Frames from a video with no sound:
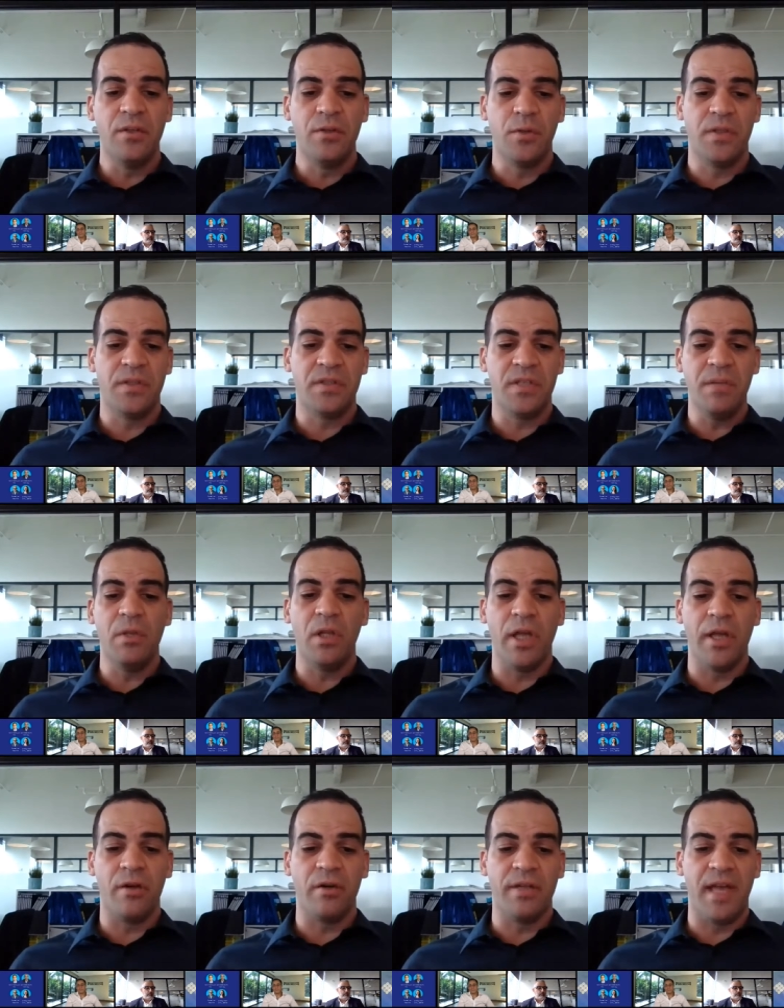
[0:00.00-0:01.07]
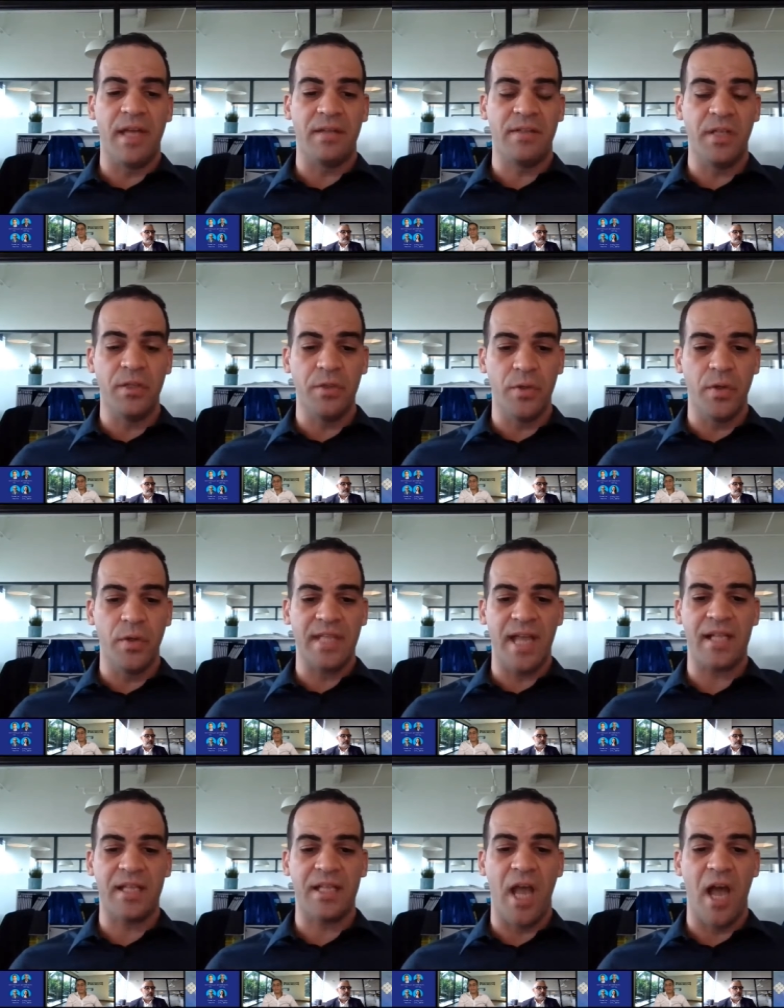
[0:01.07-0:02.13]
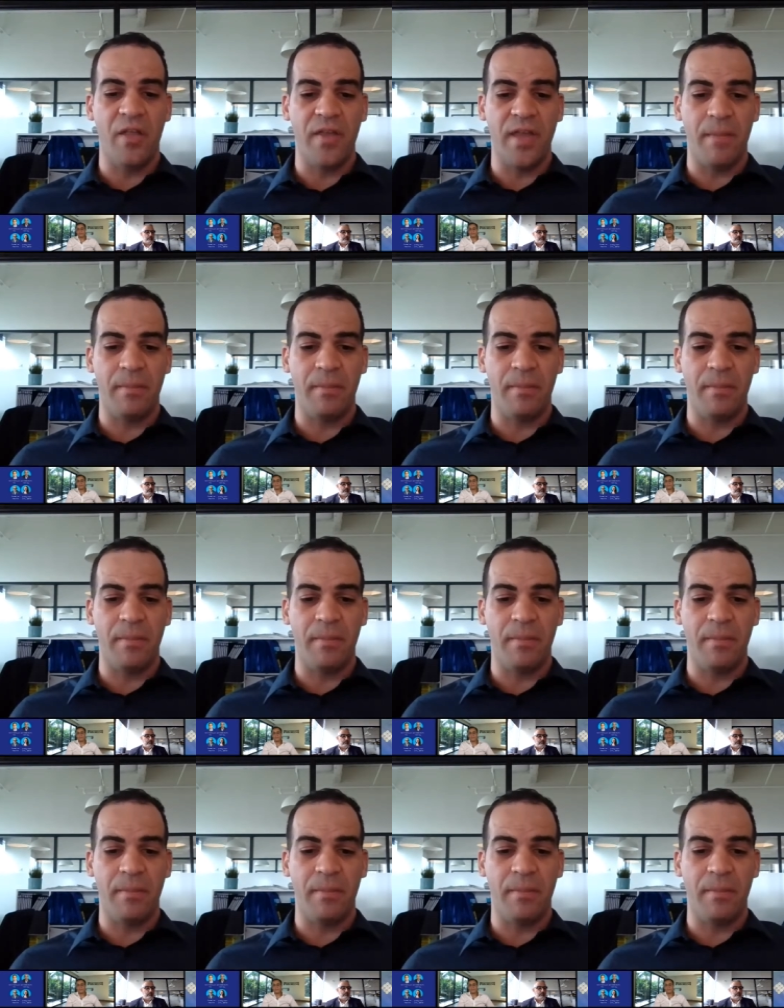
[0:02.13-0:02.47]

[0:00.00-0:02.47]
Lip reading: into a simulator that tells you exactly how